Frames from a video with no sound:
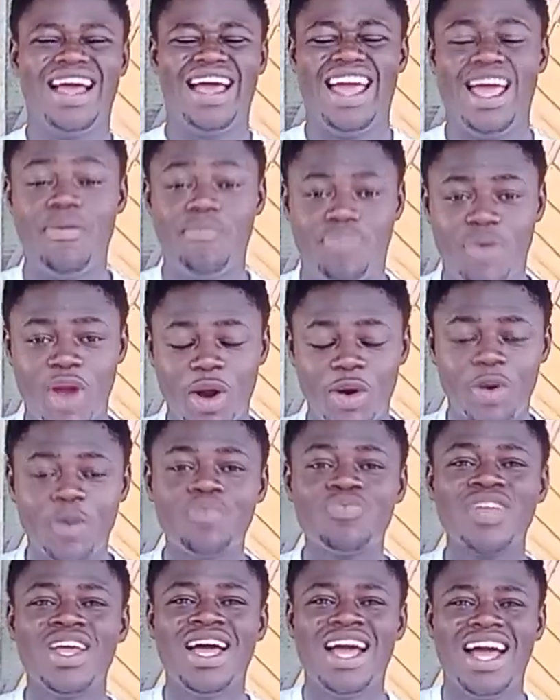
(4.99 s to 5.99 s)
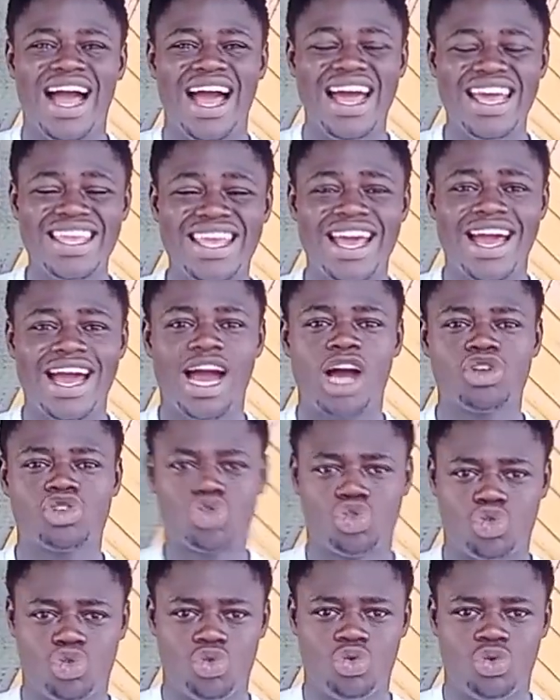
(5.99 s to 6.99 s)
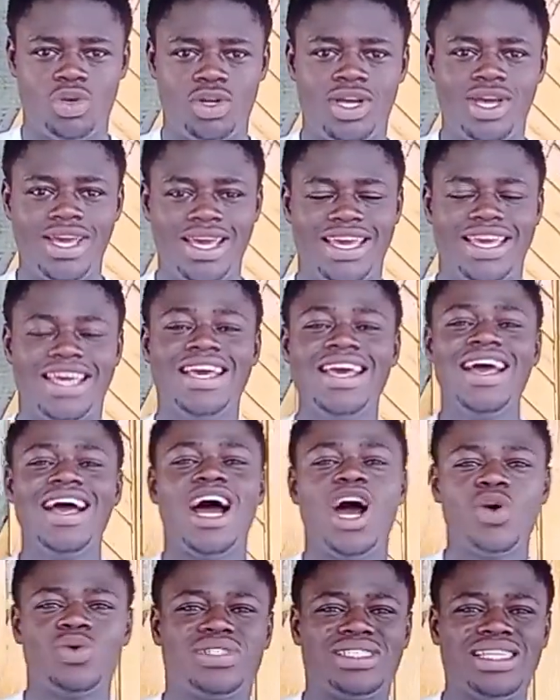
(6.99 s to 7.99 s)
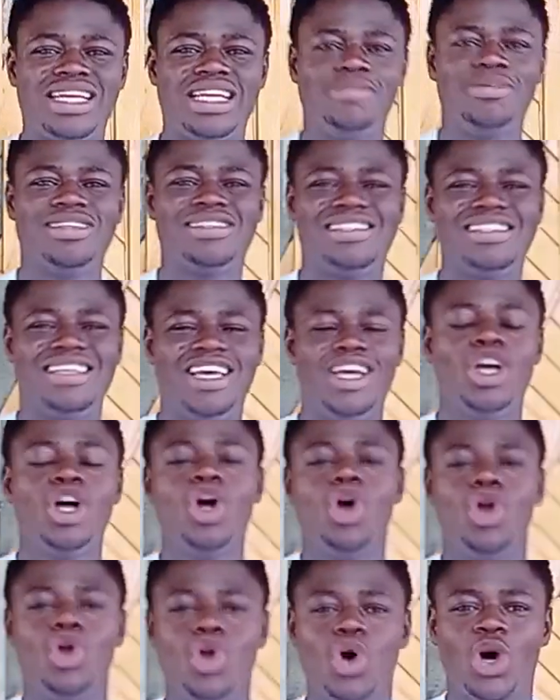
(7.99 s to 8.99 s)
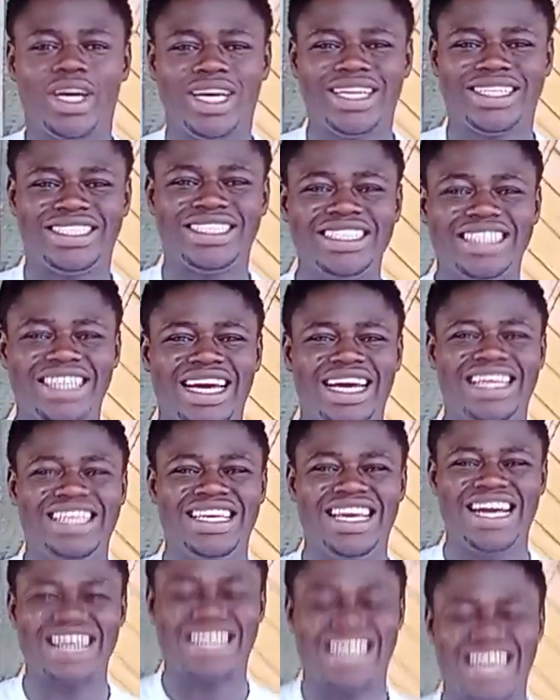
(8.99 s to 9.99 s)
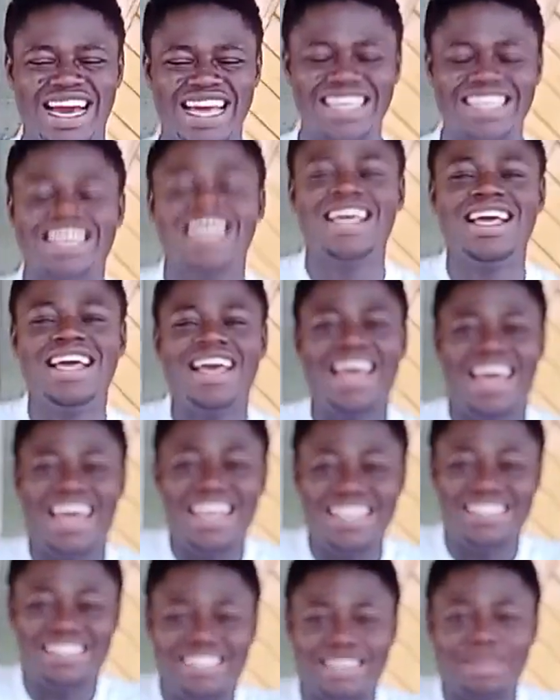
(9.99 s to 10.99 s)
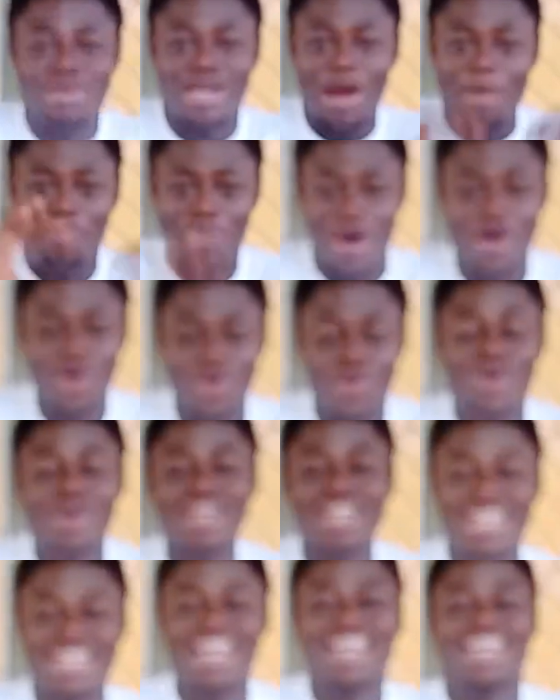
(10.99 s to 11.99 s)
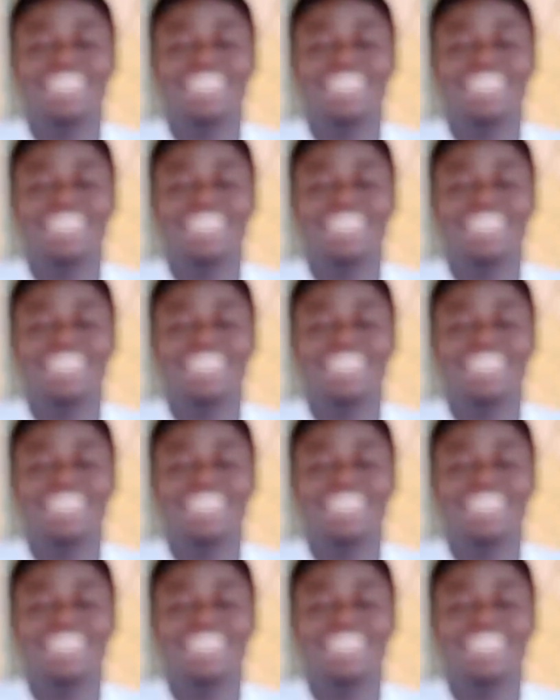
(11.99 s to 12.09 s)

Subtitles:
And Benum Anya Aso. How sunny was here? Look at you, not Yakai. And Semuna Bano, na